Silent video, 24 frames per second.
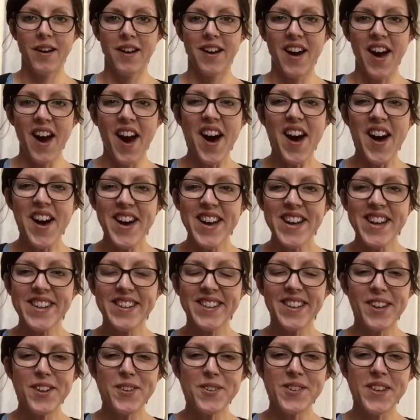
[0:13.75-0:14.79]
Hi,
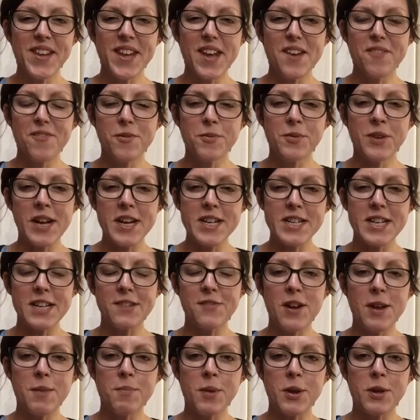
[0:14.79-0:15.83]
it's Lucy here from Catching
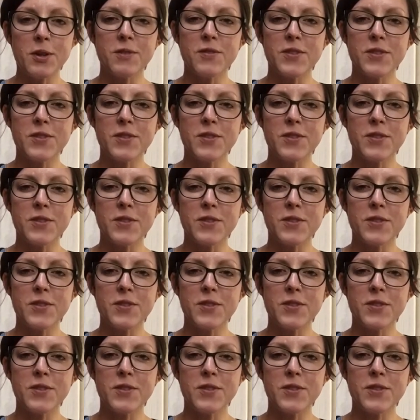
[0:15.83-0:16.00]
Rainbows